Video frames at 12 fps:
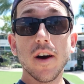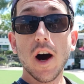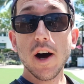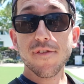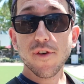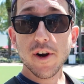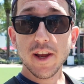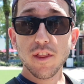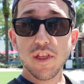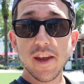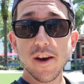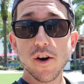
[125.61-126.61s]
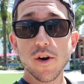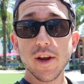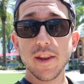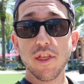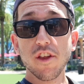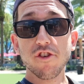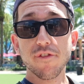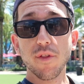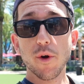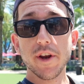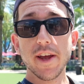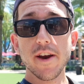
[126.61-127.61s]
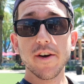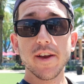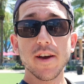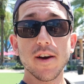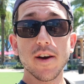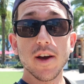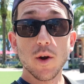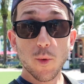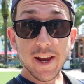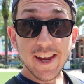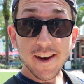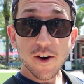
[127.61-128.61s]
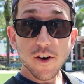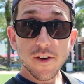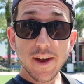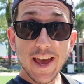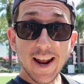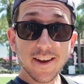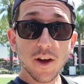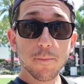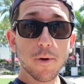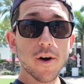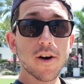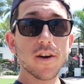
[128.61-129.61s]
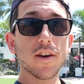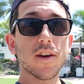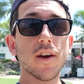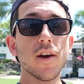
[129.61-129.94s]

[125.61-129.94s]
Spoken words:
offerings here in the Central Florida area, right here at Icon Park.